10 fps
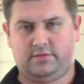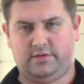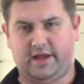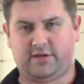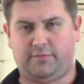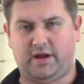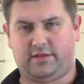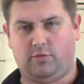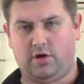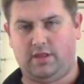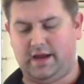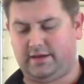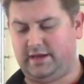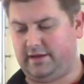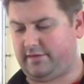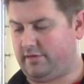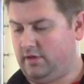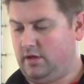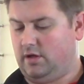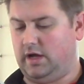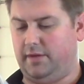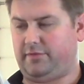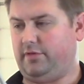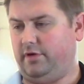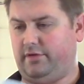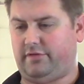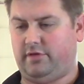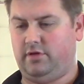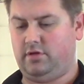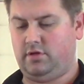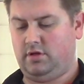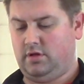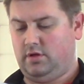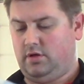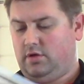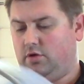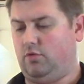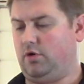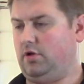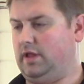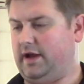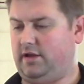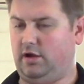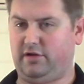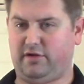Next up, we got the oil line kits. So there's your oil line here, your